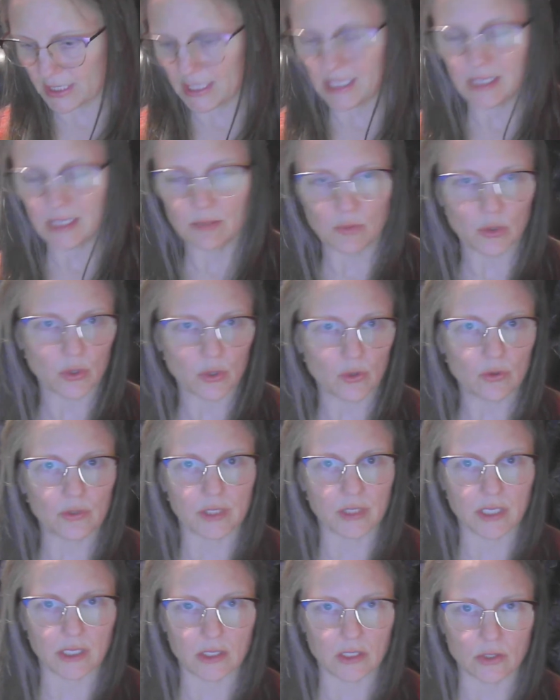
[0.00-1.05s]
keyboard
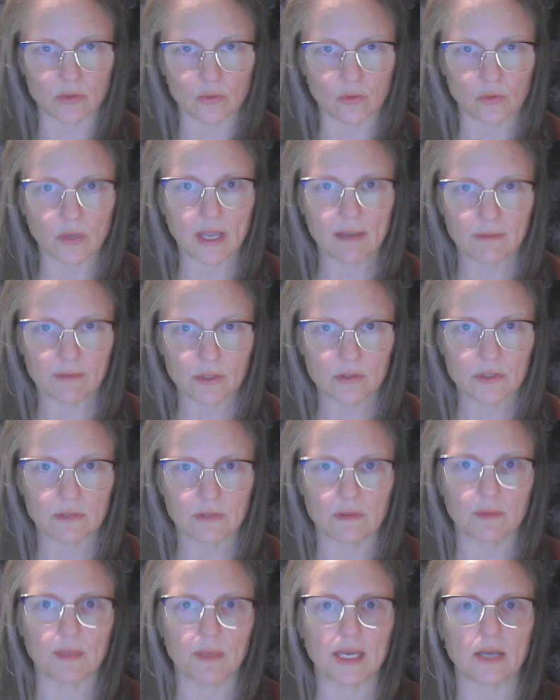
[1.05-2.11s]
only, and you don't have use of
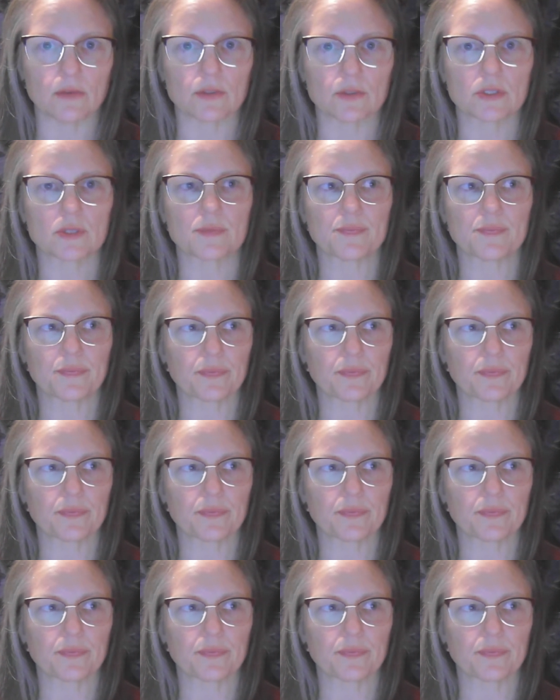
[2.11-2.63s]
the mouse,